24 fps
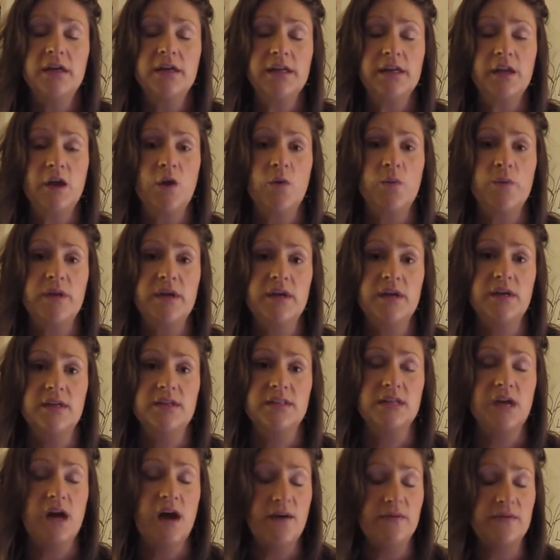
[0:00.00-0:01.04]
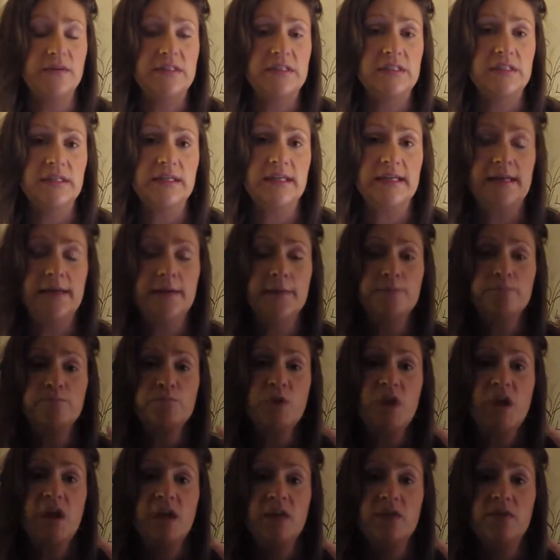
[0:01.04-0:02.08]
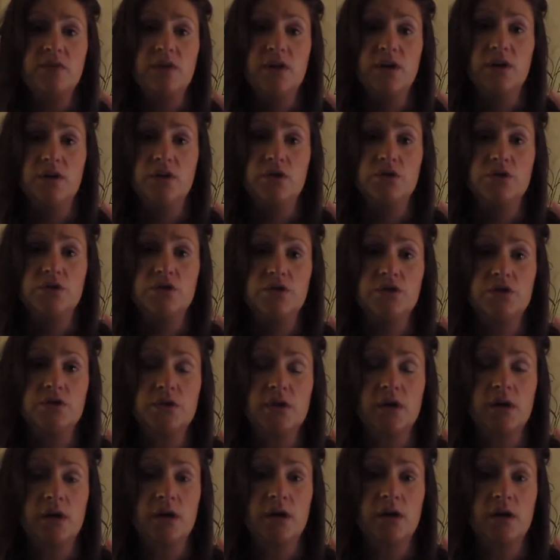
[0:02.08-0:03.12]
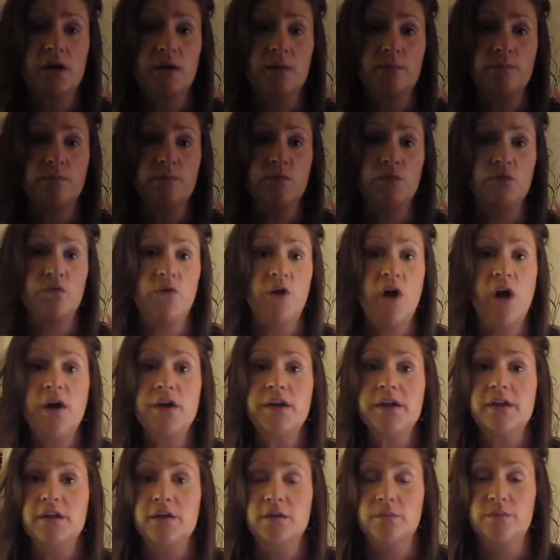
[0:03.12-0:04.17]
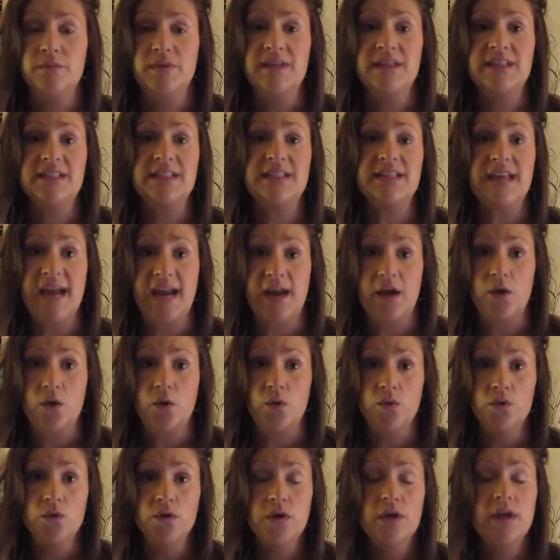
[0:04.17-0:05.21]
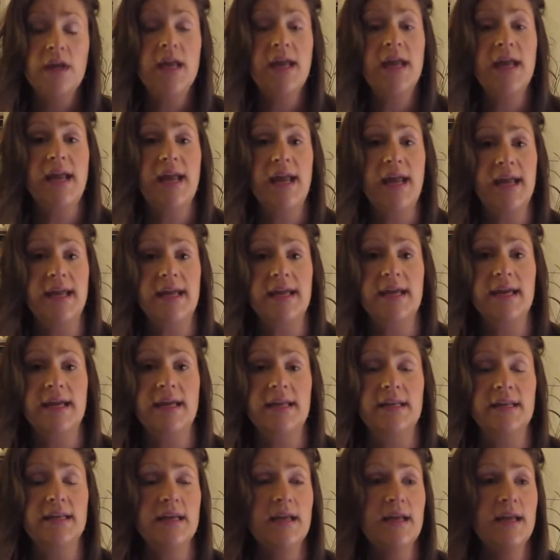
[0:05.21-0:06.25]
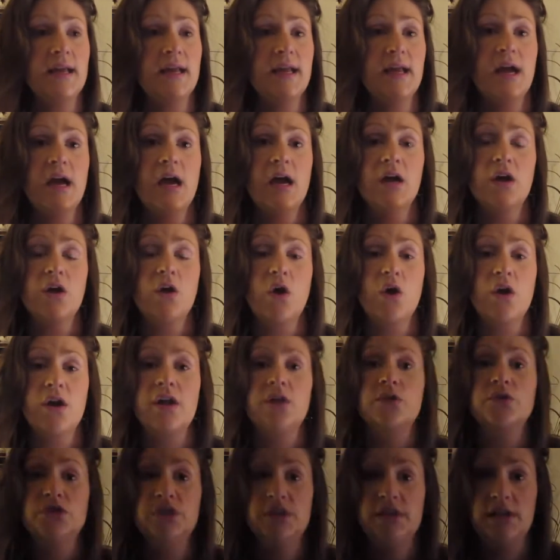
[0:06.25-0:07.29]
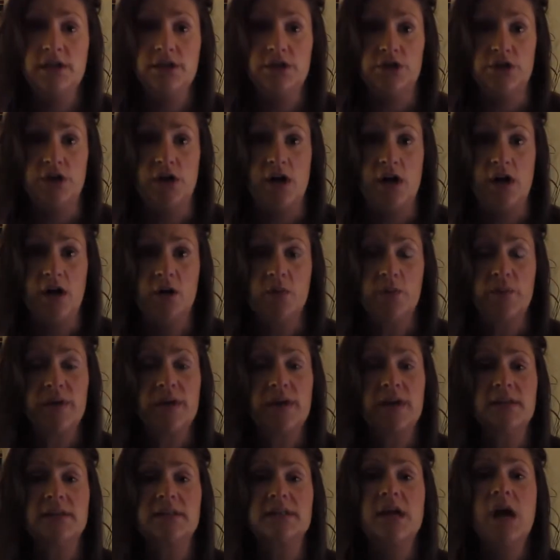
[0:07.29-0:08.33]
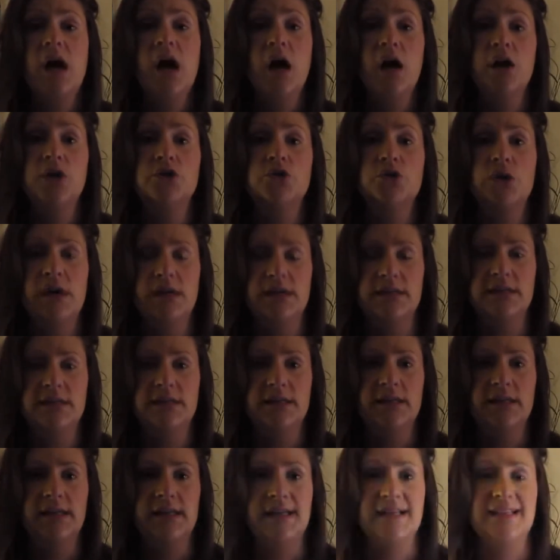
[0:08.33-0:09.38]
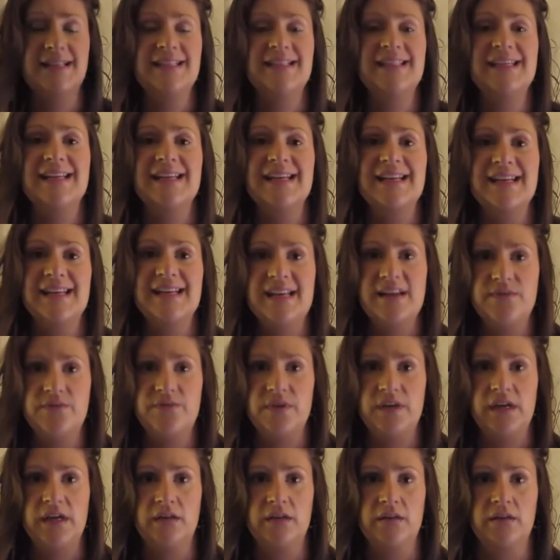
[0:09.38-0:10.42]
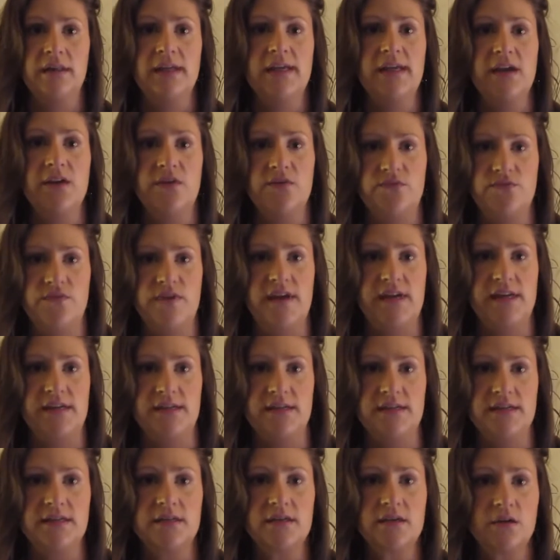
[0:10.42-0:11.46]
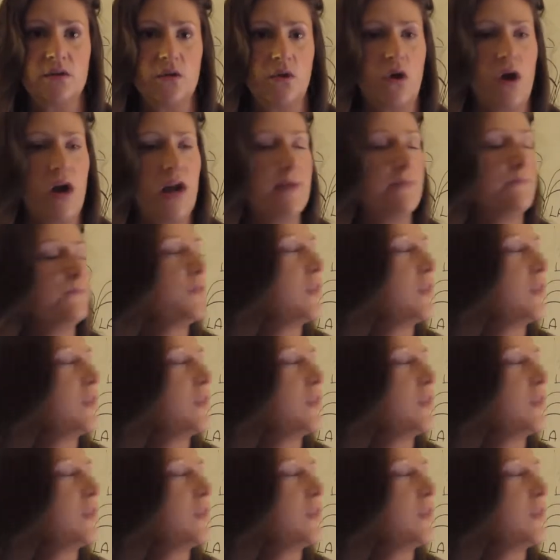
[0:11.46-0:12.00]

you know, because obviously there's volume is down, and cardiogenic shock because contractility is significantly affected. All right,